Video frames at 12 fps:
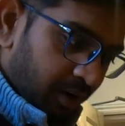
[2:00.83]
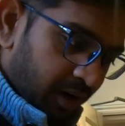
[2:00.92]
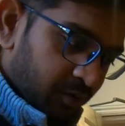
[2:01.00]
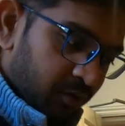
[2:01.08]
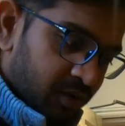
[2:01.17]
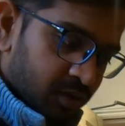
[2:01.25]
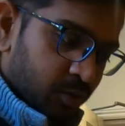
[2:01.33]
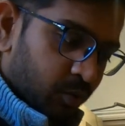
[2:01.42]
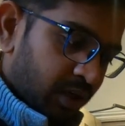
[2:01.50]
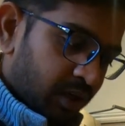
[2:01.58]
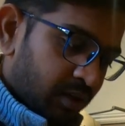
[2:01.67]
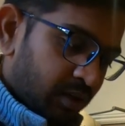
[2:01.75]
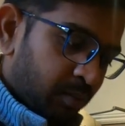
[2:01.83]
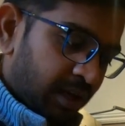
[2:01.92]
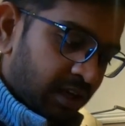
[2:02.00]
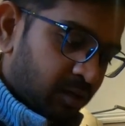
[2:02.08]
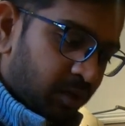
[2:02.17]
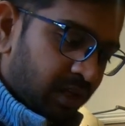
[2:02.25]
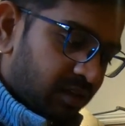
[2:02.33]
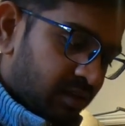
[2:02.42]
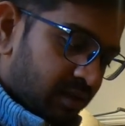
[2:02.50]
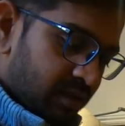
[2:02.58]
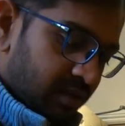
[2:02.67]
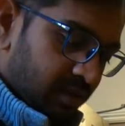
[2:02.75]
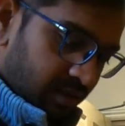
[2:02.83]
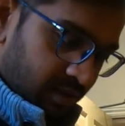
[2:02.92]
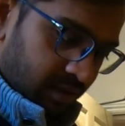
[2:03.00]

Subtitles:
breakfast with baked beans.